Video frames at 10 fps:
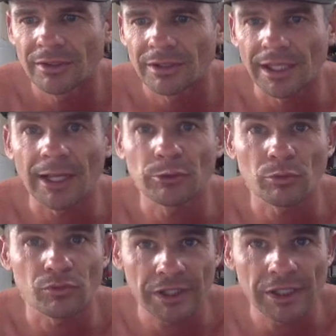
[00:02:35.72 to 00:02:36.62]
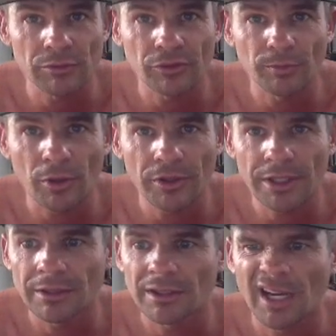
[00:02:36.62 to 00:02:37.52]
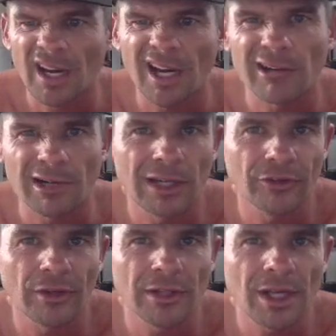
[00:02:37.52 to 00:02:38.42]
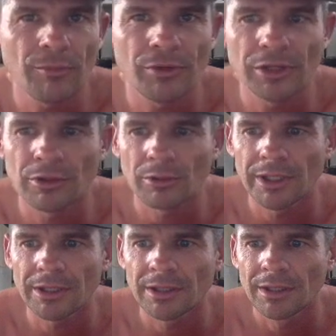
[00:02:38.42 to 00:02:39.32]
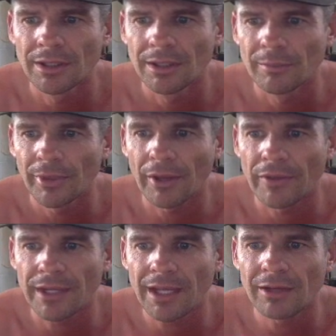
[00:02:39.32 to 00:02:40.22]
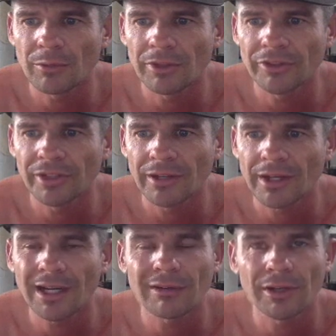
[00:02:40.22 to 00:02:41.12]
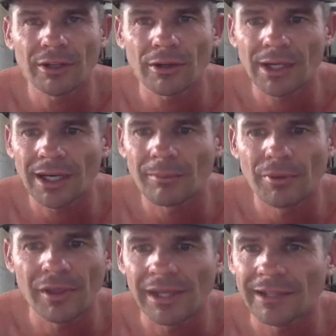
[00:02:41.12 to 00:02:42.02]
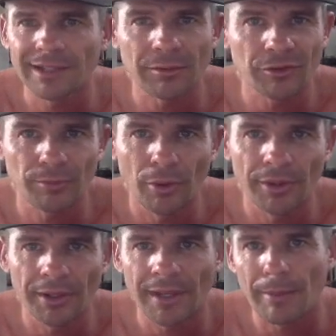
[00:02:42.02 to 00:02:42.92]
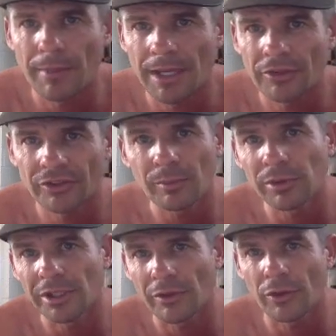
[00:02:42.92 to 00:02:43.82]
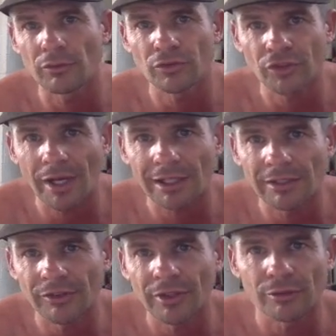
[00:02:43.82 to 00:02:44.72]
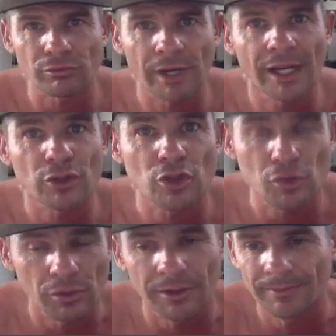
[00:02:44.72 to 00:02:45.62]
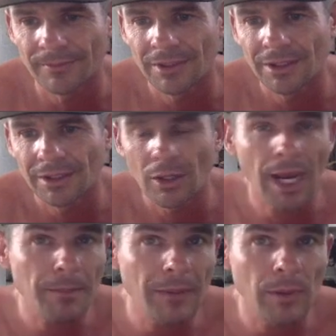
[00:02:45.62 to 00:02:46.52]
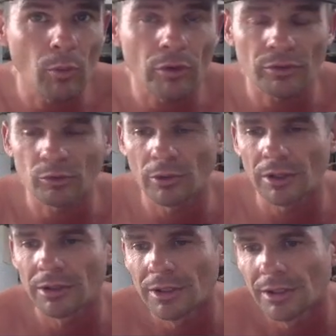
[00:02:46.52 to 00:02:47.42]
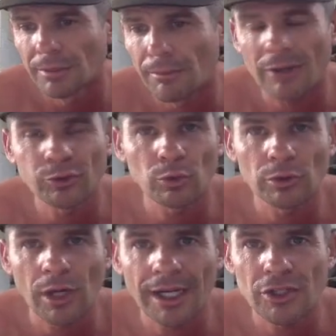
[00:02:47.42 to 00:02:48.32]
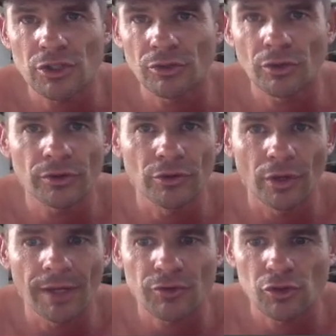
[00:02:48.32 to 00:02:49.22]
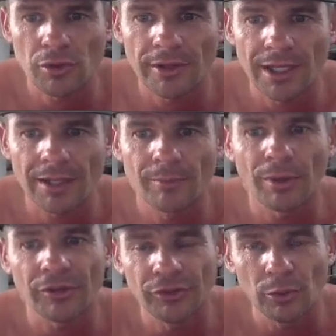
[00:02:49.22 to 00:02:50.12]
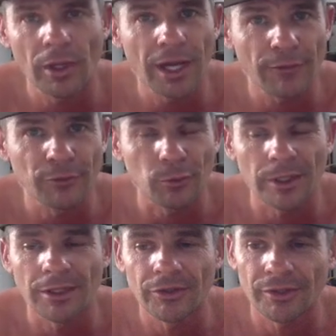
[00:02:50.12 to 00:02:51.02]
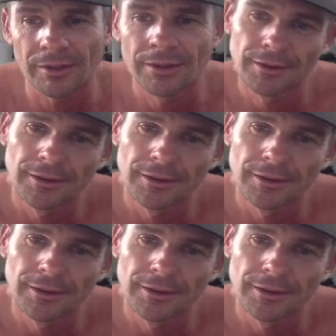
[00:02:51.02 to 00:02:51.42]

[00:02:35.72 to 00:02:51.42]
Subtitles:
legs were really responding, and heart rate's like, yeah, I'm pretty cool here. But at the end, we see the heart rate go up, but the legs aren't responding. That means simply that the cyclist has run out of sugar. And maybe water as well. Muscle glycogen, not enough sugar there, but still enough to win. So